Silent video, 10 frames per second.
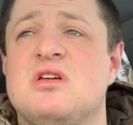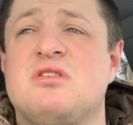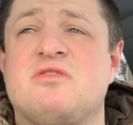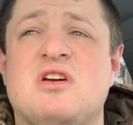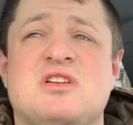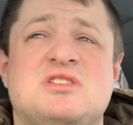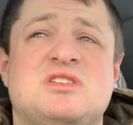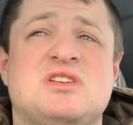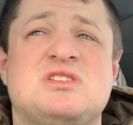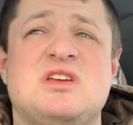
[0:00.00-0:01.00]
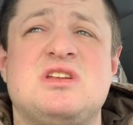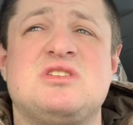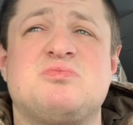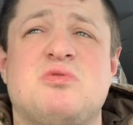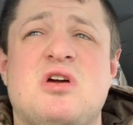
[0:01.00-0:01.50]
They've got a 16
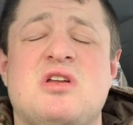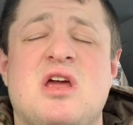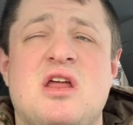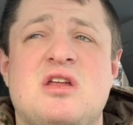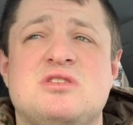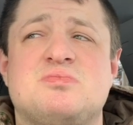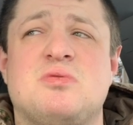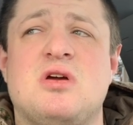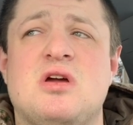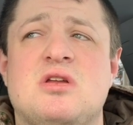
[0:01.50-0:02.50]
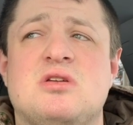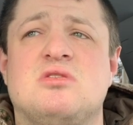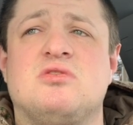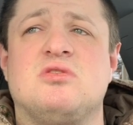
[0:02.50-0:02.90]
inch bread, 8 inch bread,